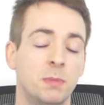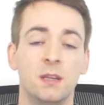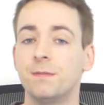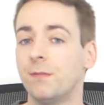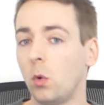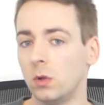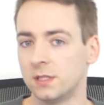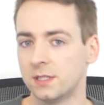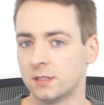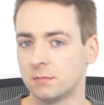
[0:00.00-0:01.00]
be
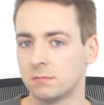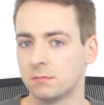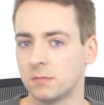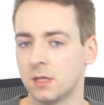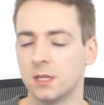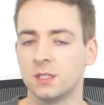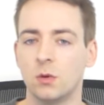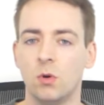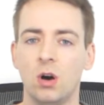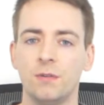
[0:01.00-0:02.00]
false.
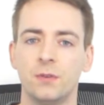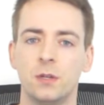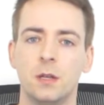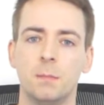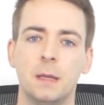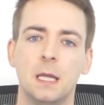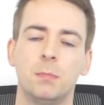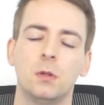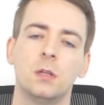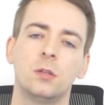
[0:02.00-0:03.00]
So often
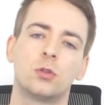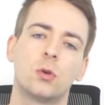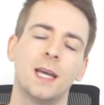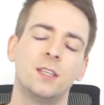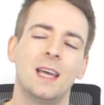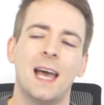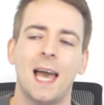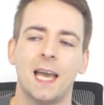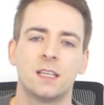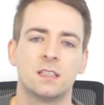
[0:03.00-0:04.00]
people try to
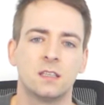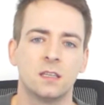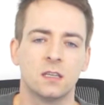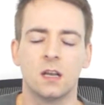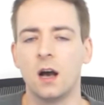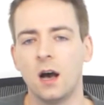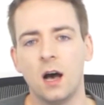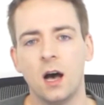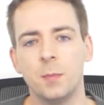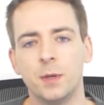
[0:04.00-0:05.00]
act
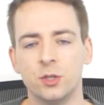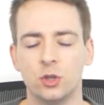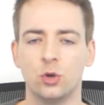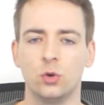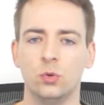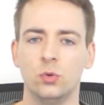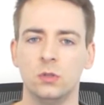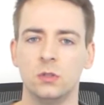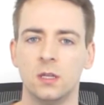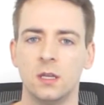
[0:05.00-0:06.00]
calm and
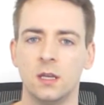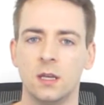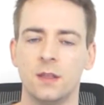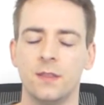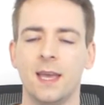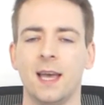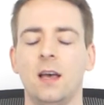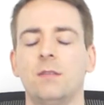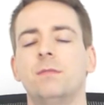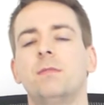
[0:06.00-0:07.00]
cool. They
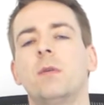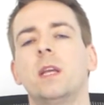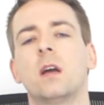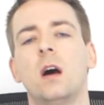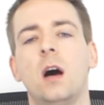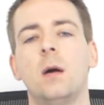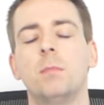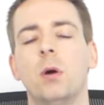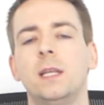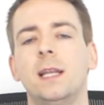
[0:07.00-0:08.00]
have very calm body